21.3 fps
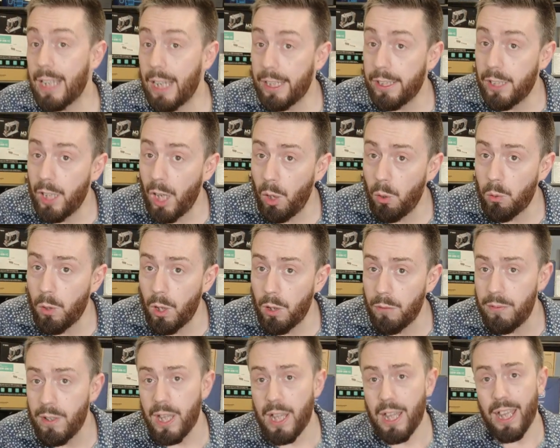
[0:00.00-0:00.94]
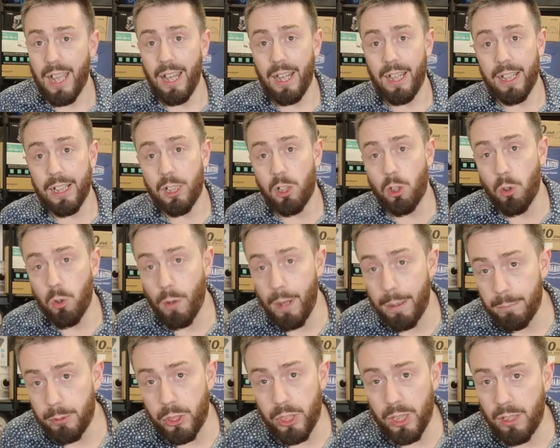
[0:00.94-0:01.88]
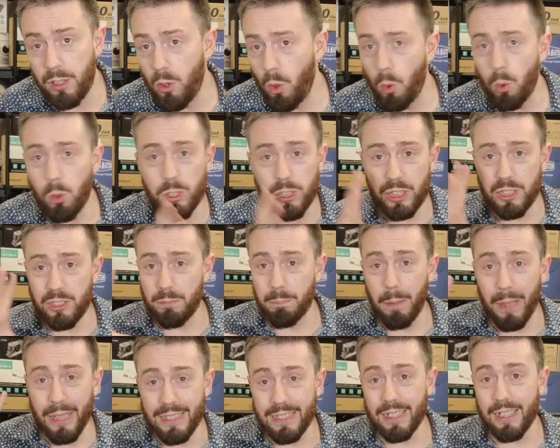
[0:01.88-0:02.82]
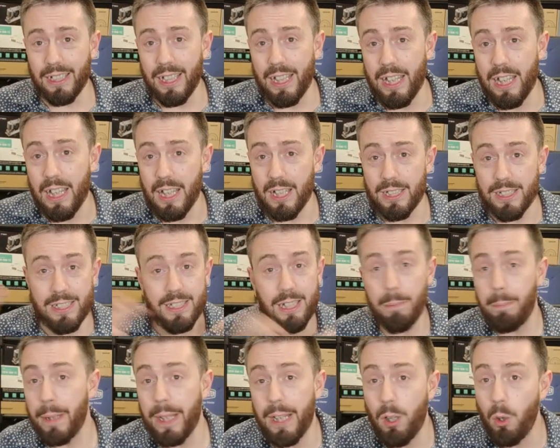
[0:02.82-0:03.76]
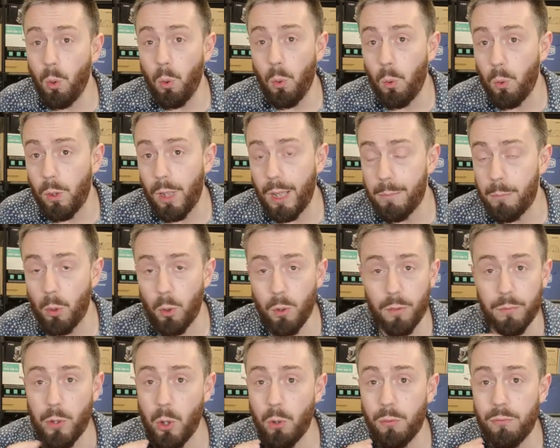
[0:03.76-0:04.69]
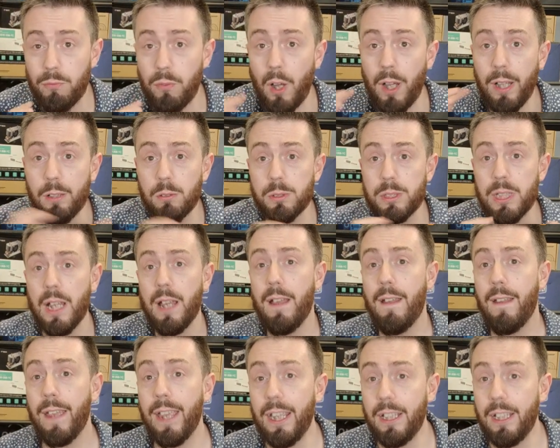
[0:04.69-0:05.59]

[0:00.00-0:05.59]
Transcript: is gained hold of, an encryption, or just basically zipping it all up, all of your files